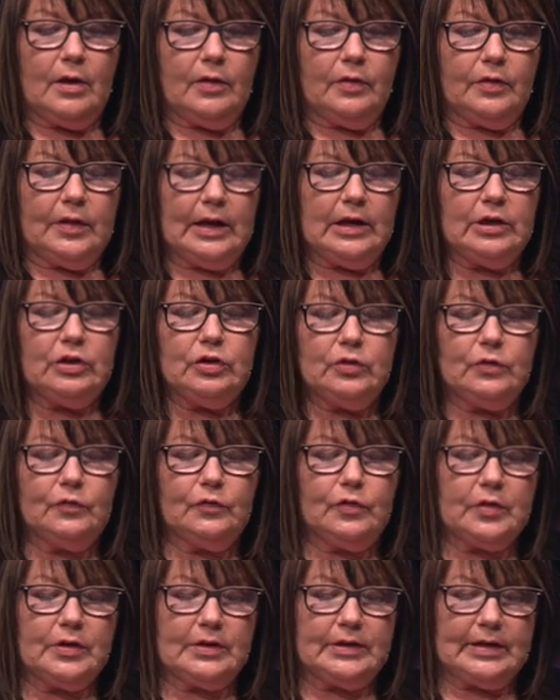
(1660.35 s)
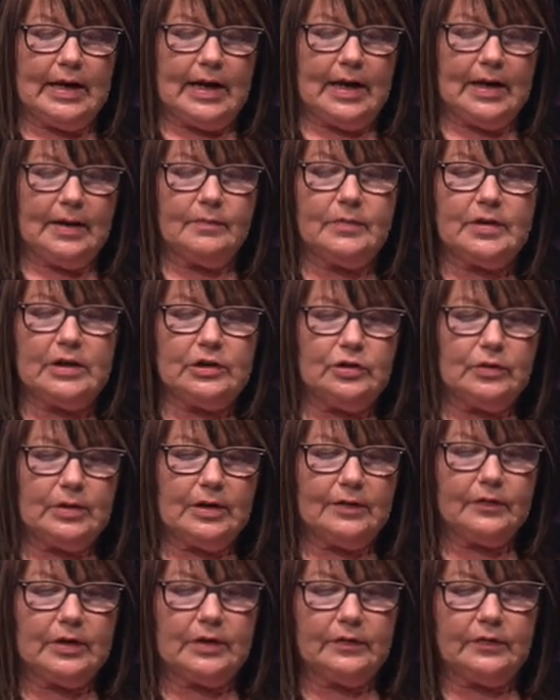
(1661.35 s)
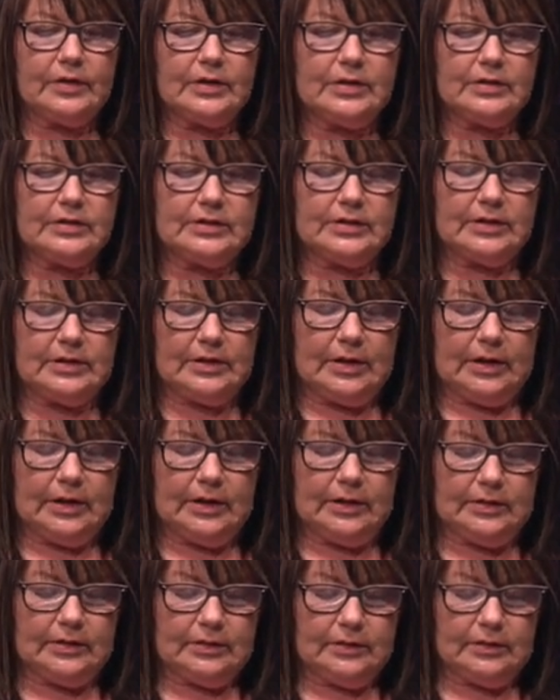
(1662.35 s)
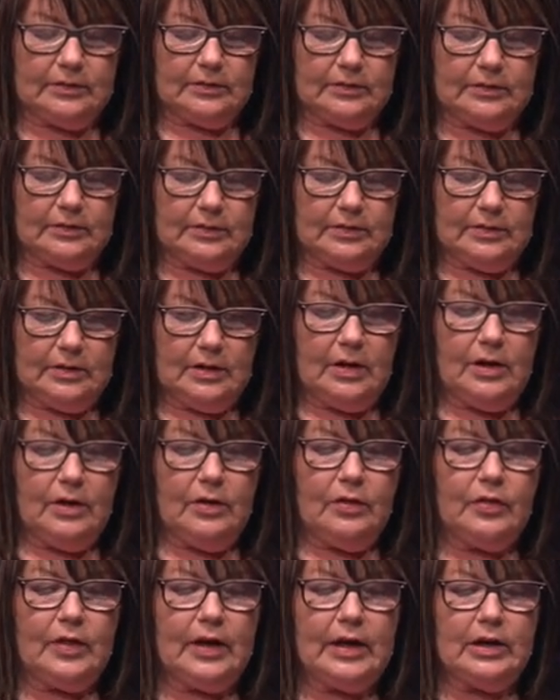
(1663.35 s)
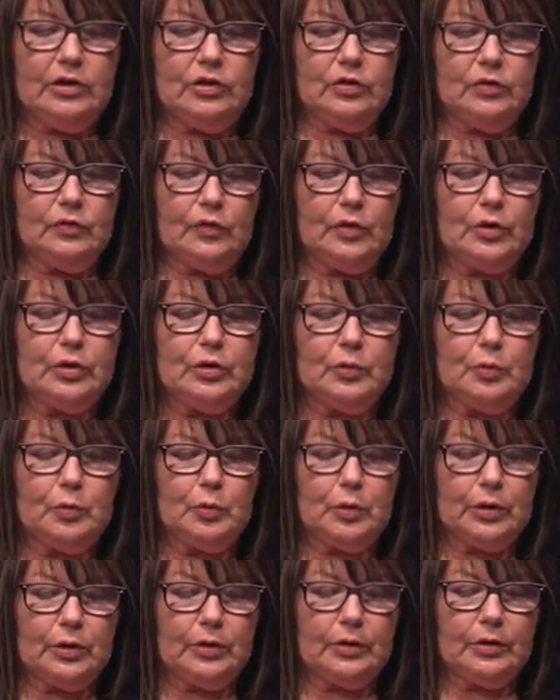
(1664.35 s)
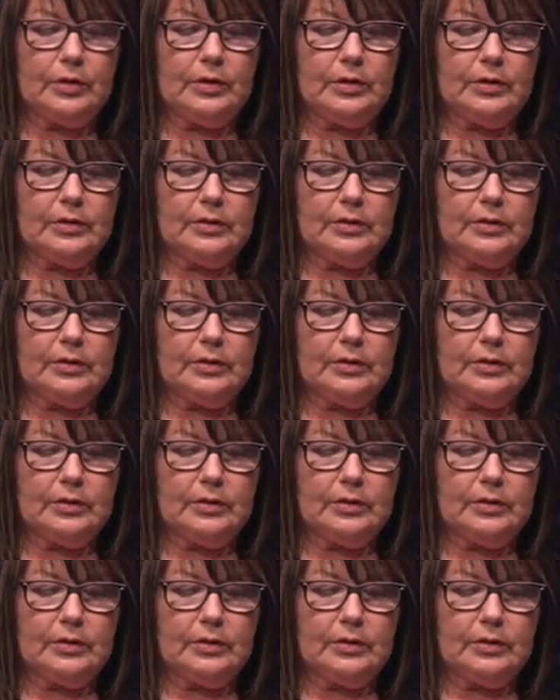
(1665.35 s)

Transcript: Thank You for the time that You have given us tonight. Thank You for Your Word.